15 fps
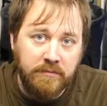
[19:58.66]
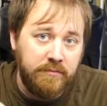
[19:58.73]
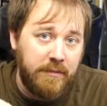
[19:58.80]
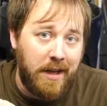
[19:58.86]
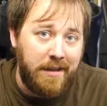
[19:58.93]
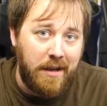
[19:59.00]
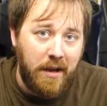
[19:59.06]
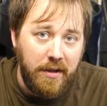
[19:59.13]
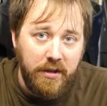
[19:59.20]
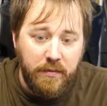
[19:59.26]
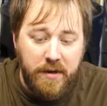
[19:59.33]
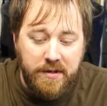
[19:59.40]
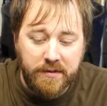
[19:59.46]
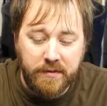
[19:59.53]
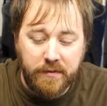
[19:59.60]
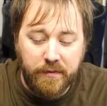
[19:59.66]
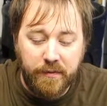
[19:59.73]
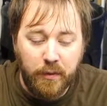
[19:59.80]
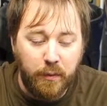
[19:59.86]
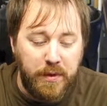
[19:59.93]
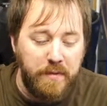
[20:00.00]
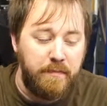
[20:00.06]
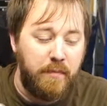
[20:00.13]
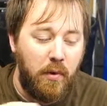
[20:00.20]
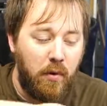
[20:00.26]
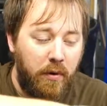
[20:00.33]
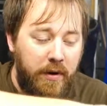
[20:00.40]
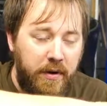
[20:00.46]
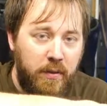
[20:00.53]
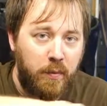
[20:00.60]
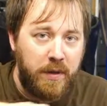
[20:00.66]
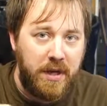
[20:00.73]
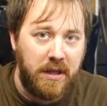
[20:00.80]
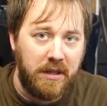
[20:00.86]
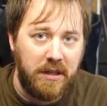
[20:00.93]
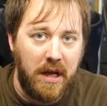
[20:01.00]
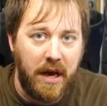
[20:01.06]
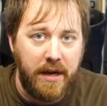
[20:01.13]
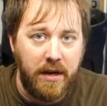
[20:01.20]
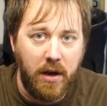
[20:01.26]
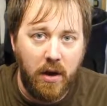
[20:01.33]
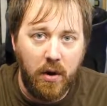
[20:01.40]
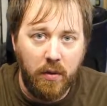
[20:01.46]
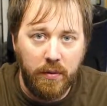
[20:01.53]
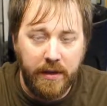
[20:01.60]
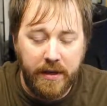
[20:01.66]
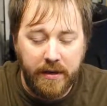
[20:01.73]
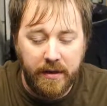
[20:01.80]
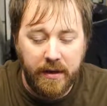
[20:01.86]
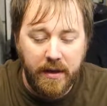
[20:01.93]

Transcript: Now the other reason for reboring or realign honing